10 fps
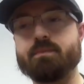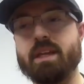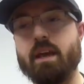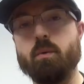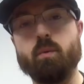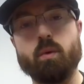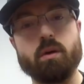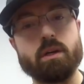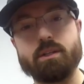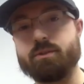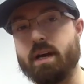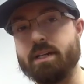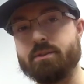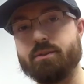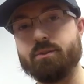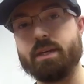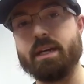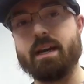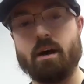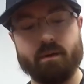And we're going to try to
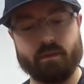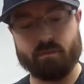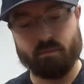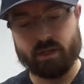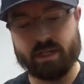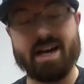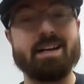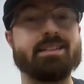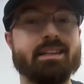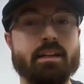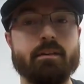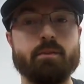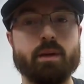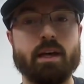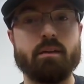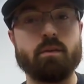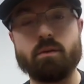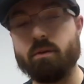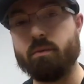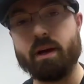get out as much content as we can. So
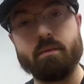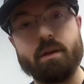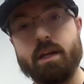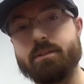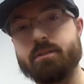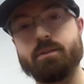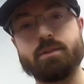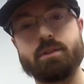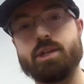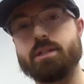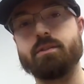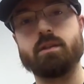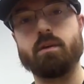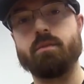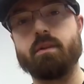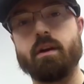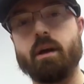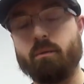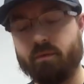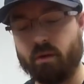your recommendations, your suggestions are going to be very
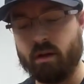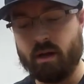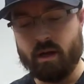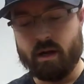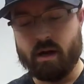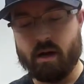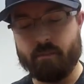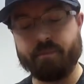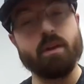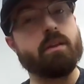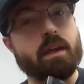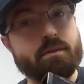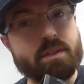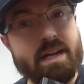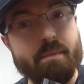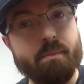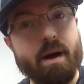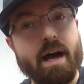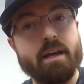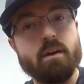helpful. Thanks for stopping
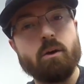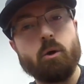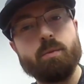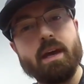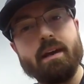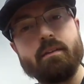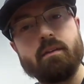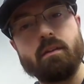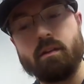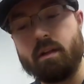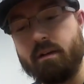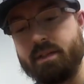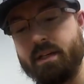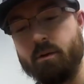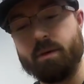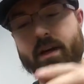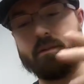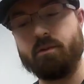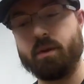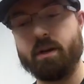by. Hope you guys loved it. Hope you
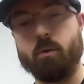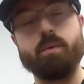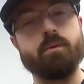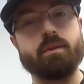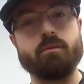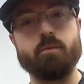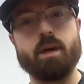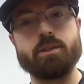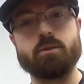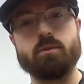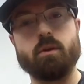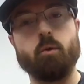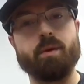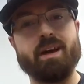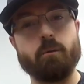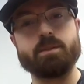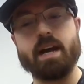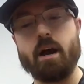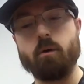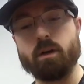guys enjoyed it. Hope it was informational. Hope it helped
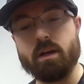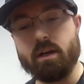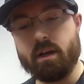you out.